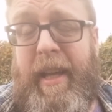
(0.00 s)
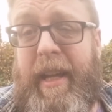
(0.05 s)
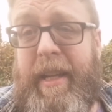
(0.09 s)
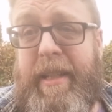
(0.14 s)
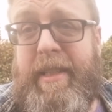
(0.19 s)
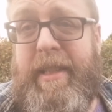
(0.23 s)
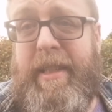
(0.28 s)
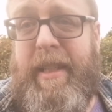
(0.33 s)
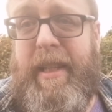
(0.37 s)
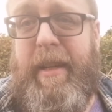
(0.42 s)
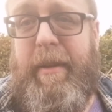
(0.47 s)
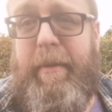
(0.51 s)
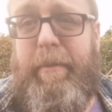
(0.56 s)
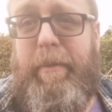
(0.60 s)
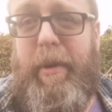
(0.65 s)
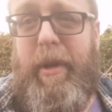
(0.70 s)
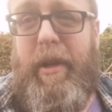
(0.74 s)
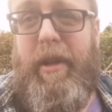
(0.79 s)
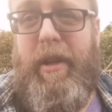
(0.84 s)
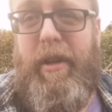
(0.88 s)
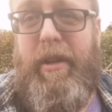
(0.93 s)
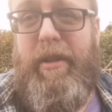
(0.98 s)
collect it,
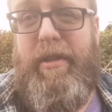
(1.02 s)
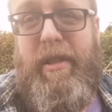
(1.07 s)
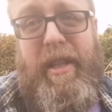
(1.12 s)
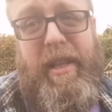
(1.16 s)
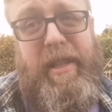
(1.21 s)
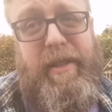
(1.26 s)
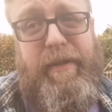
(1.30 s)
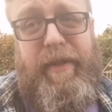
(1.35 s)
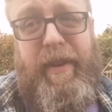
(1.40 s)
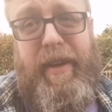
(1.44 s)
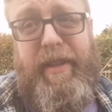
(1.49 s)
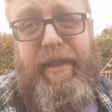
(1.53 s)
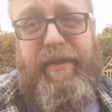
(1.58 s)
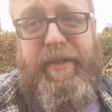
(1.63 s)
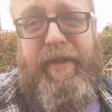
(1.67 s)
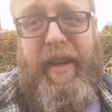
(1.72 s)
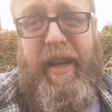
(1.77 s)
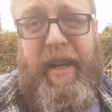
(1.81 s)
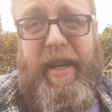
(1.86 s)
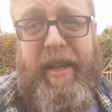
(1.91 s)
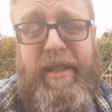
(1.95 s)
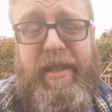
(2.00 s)
because let's face
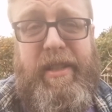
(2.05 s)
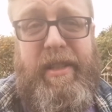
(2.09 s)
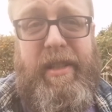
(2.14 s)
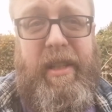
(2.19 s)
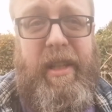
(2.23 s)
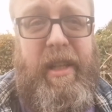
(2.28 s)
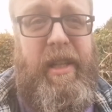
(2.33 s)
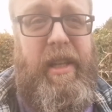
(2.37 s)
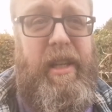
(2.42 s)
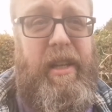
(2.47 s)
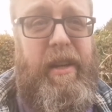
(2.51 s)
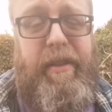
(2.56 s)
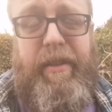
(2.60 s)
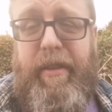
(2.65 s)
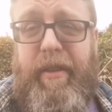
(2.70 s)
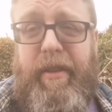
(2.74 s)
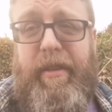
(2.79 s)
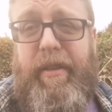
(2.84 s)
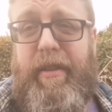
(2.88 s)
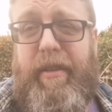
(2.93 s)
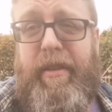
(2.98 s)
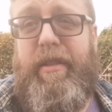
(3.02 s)
facts,
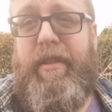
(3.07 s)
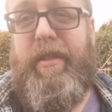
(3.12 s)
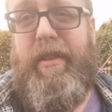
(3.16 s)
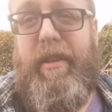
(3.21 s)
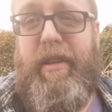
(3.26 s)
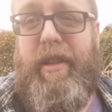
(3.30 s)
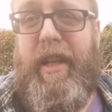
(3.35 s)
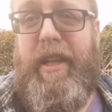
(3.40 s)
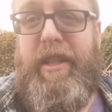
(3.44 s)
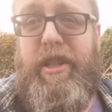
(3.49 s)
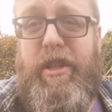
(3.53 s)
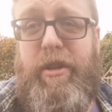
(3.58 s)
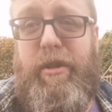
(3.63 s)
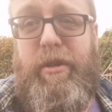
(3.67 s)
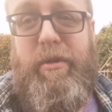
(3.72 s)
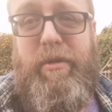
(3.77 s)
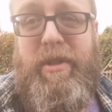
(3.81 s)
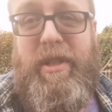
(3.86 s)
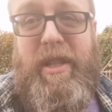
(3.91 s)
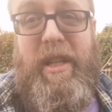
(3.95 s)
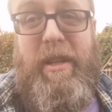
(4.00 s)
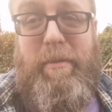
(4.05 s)
collecting your
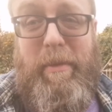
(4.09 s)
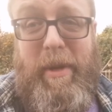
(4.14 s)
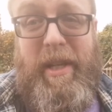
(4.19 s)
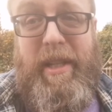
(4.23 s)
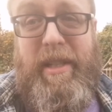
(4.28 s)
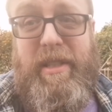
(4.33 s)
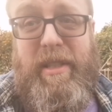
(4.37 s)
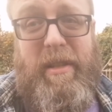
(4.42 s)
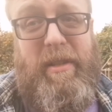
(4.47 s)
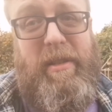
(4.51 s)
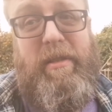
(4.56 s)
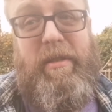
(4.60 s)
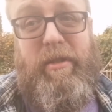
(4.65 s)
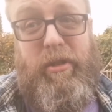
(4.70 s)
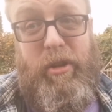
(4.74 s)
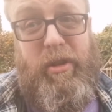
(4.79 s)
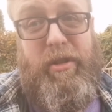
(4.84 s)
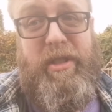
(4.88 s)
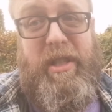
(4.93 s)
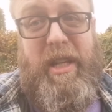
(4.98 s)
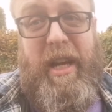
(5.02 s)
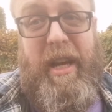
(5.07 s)
own seed means your